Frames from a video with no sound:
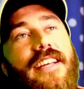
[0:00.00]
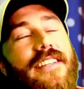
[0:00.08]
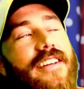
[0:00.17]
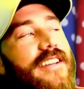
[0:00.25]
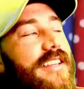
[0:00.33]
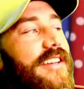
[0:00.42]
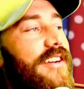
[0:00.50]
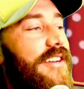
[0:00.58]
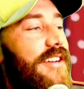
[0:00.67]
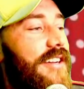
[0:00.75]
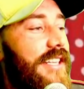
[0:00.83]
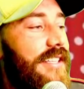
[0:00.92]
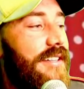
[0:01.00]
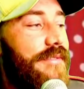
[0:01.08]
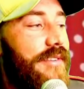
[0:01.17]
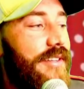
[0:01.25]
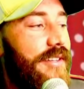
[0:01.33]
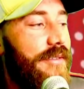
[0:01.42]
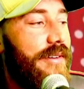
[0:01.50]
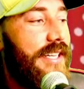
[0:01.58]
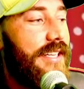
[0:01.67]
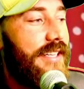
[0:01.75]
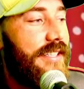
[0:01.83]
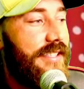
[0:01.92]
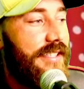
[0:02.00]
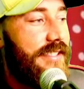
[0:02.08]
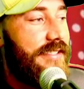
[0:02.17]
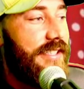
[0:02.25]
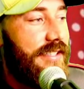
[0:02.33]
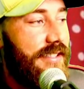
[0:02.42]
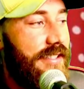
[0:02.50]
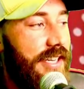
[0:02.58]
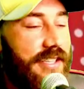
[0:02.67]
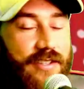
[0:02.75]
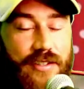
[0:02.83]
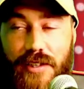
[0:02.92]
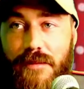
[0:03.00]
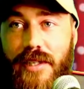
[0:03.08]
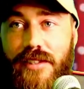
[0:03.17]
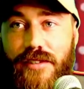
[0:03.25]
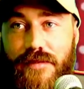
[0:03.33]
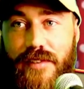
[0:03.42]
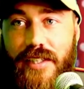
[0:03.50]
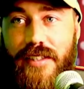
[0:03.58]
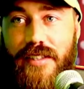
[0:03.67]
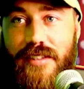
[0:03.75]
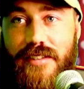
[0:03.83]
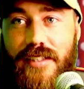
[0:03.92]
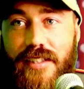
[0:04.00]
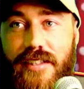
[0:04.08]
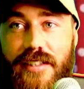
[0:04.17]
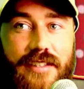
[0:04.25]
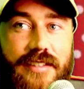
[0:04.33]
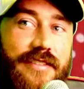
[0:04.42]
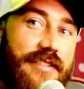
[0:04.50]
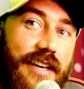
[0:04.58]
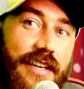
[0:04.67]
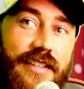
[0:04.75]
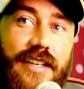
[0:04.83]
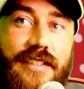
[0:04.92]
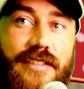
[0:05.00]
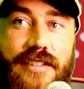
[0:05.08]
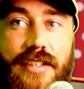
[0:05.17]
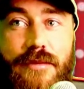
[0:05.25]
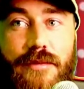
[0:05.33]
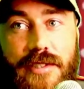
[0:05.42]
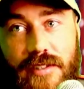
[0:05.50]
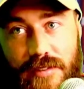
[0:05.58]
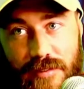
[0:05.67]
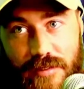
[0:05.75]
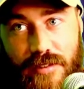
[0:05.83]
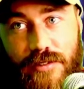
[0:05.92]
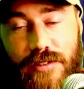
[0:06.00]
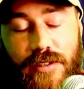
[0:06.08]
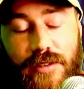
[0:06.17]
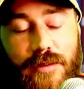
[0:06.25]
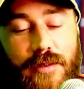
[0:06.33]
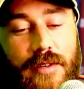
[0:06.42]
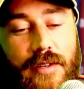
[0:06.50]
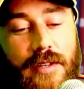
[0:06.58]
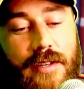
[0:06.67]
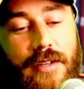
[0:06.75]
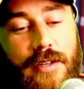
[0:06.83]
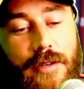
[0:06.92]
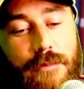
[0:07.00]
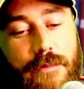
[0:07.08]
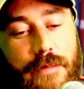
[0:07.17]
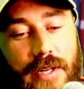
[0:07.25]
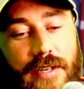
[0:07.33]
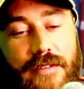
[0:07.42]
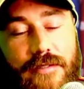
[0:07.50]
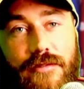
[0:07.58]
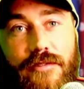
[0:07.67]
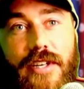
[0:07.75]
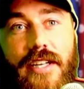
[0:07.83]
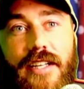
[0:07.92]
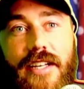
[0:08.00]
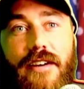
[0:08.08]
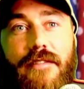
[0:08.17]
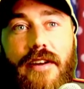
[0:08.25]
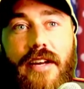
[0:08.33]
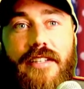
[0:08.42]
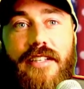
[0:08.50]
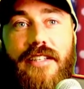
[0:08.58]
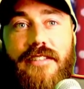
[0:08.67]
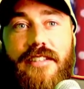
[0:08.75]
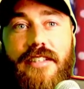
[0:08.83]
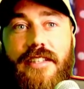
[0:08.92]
like, I got interviewed on the weekend and they said, how long you been drifting? And I said, the start of last year, which is the truth. But really, I've had years and years.